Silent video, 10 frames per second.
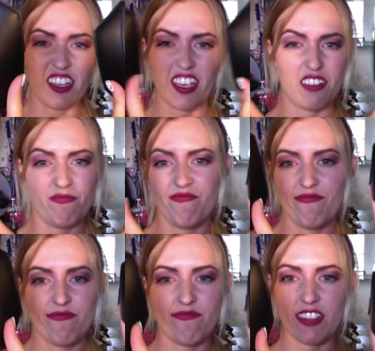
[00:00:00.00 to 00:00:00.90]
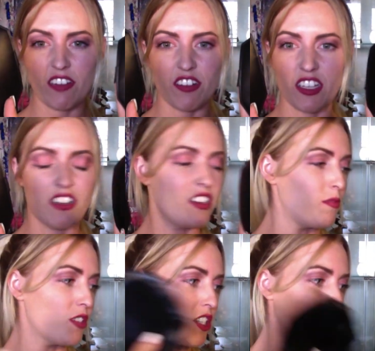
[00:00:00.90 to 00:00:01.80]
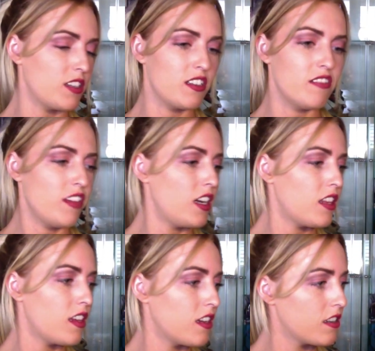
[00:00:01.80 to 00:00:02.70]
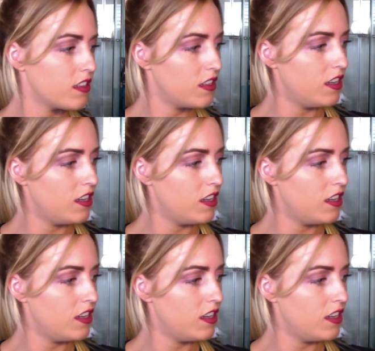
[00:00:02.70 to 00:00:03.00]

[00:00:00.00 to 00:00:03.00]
Again, they really don't need much doing, if anything.